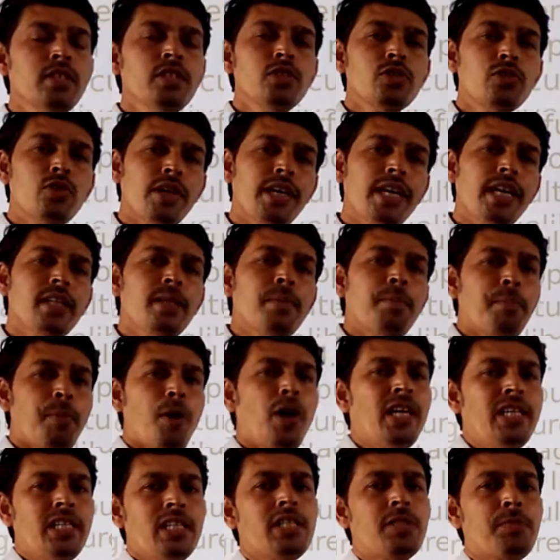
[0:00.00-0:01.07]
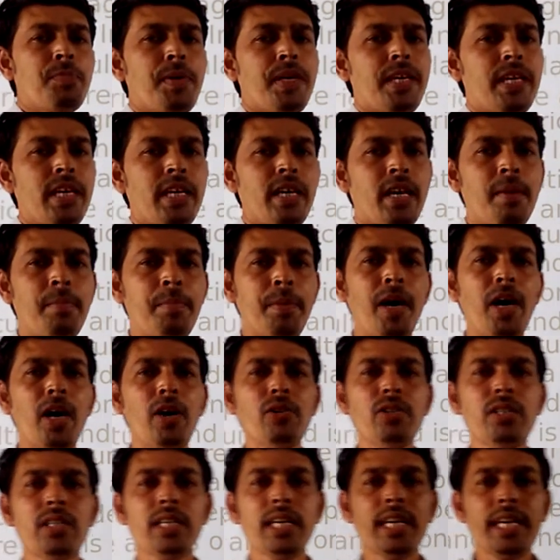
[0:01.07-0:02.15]
So here the point is speaking
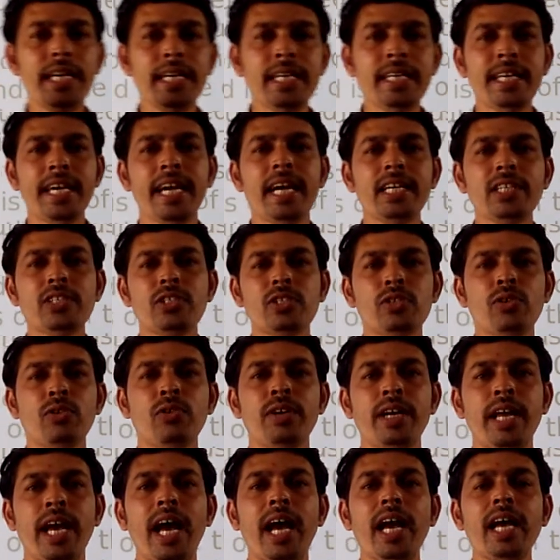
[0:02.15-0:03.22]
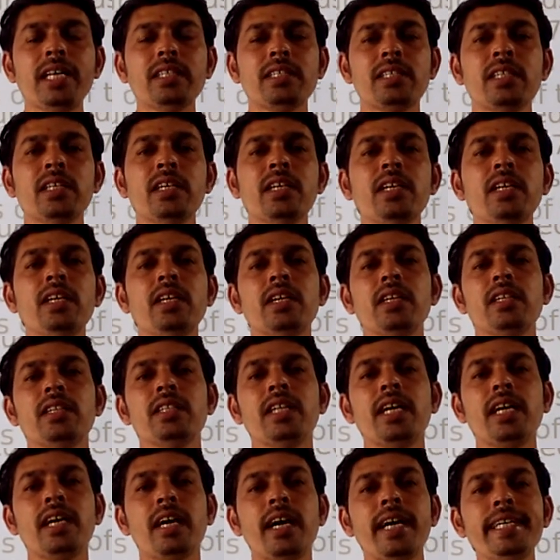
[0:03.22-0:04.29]
about India is known as
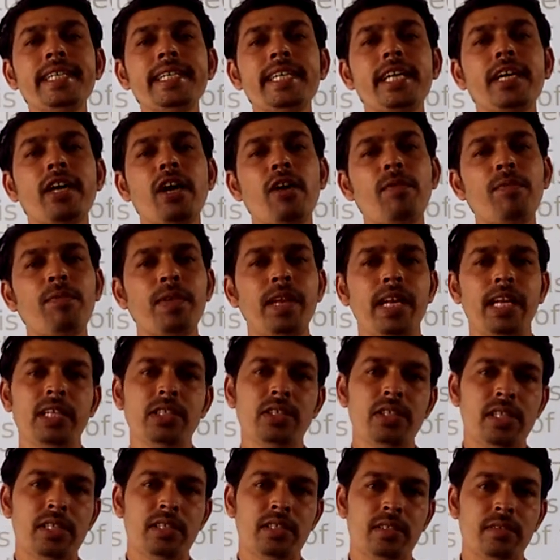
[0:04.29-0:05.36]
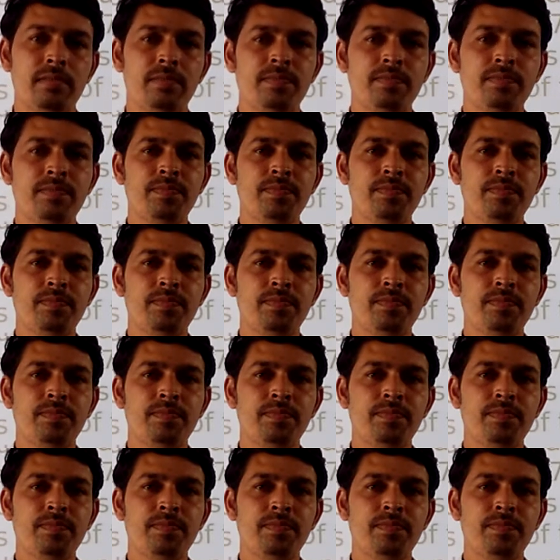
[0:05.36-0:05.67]
the country of villages.